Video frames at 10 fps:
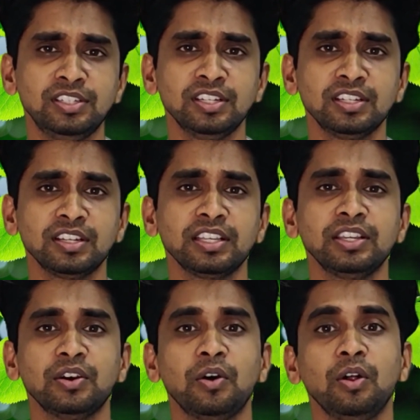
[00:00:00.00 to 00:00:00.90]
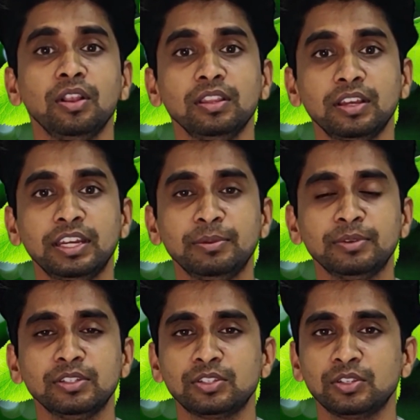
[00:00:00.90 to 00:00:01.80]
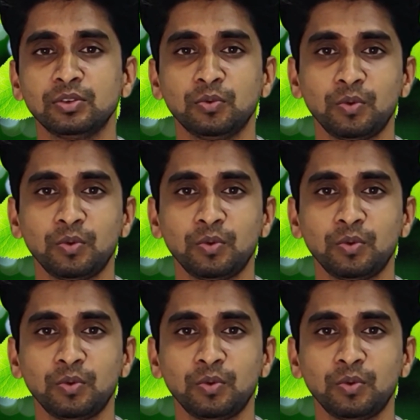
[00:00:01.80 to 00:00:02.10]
generally all the animals